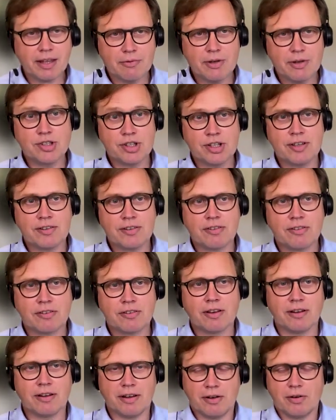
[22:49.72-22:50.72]
which
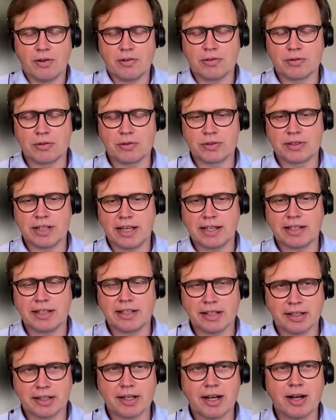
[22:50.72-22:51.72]
is also to take
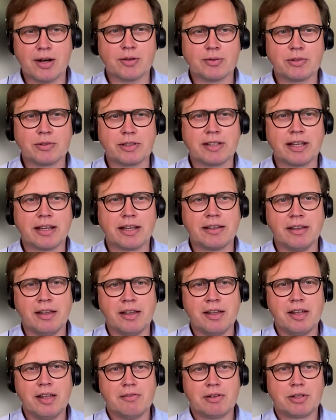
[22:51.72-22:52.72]
in account.
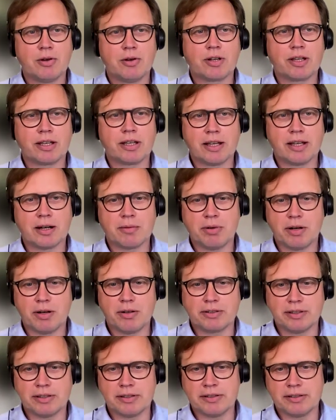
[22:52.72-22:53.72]
Talking here
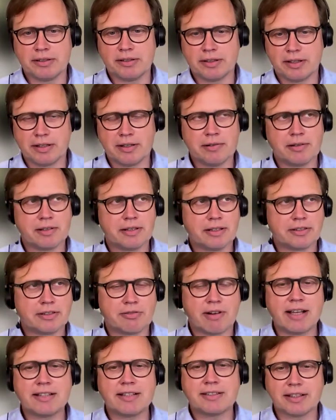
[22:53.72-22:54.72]
about a
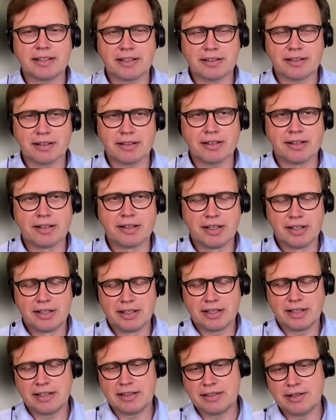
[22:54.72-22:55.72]
drastical
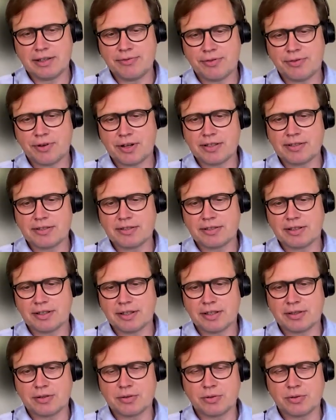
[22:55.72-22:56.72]
difference
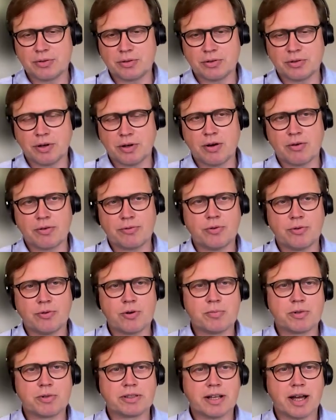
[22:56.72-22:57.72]
to our
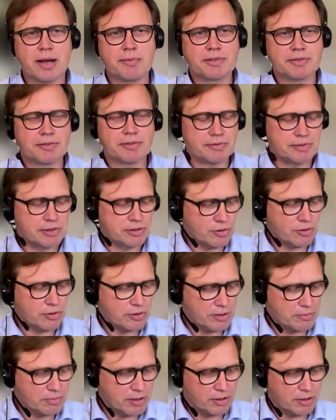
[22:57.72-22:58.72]
former times when we
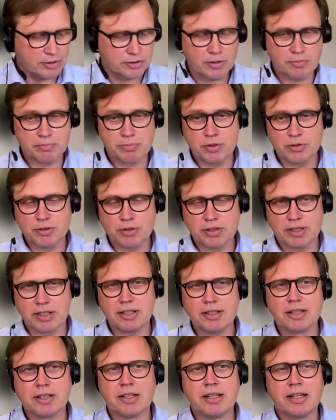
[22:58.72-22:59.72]
talk about
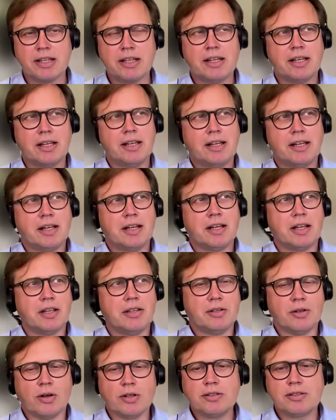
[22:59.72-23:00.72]
computing,
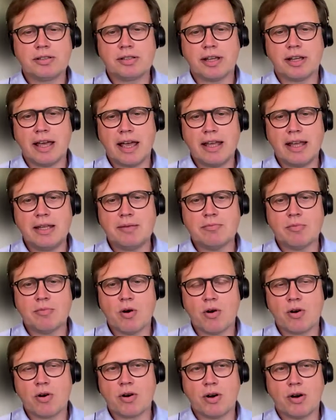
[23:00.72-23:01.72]
not
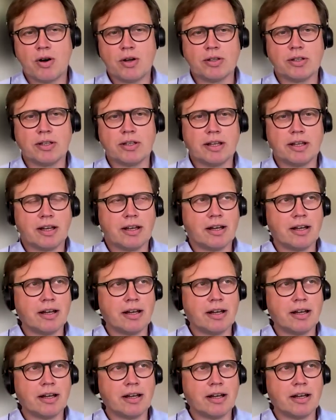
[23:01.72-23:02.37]
anymore on